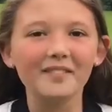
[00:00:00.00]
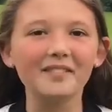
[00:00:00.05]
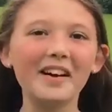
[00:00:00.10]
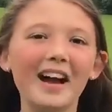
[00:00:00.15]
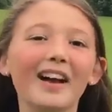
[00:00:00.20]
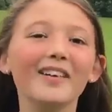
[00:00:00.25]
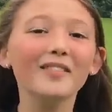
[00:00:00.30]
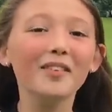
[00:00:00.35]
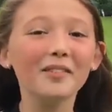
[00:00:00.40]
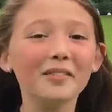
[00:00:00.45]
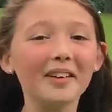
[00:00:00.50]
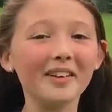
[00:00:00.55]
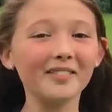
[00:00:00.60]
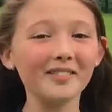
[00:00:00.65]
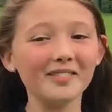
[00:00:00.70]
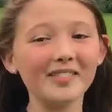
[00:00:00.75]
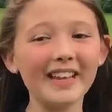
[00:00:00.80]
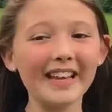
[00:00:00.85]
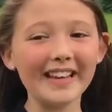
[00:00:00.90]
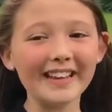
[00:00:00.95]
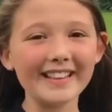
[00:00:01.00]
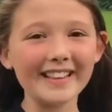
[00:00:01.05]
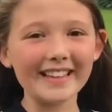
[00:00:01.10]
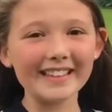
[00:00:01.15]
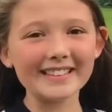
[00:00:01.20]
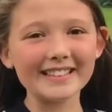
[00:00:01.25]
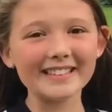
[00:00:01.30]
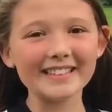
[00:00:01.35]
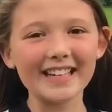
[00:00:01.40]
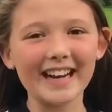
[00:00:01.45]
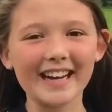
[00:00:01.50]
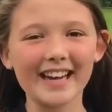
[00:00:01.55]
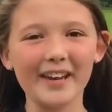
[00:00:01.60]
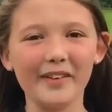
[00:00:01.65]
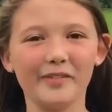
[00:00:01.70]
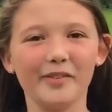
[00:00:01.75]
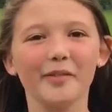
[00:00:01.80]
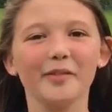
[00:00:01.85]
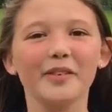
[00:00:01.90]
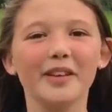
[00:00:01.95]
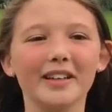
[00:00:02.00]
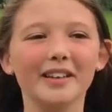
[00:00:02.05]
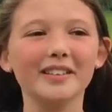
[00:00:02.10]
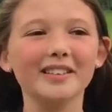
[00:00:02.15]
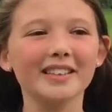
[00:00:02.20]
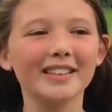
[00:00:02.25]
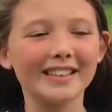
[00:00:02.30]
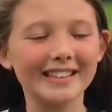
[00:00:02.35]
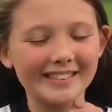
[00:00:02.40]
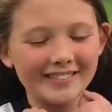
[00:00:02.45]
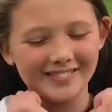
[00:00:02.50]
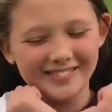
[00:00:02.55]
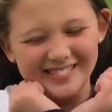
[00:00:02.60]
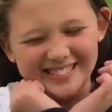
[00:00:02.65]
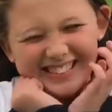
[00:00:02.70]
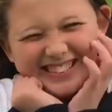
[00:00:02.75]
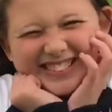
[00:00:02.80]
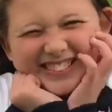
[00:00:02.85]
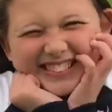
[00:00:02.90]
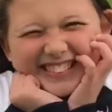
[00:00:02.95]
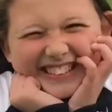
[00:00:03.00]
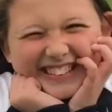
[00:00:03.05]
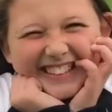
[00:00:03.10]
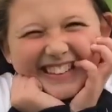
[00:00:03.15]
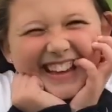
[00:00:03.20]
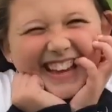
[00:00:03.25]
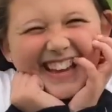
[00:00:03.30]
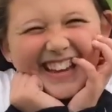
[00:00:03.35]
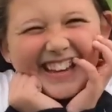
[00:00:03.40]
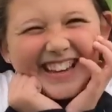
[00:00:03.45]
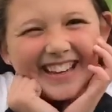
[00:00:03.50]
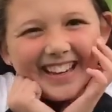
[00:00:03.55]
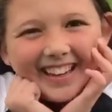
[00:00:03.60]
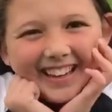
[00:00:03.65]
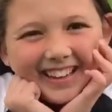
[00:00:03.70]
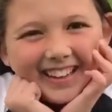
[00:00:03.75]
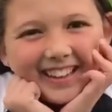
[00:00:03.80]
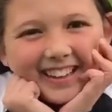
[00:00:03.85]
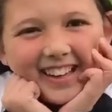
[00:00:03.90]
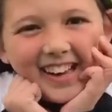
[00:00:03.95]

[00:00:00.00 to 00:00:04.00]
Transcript: My mum got me this jacket from New Look and I really, really like it.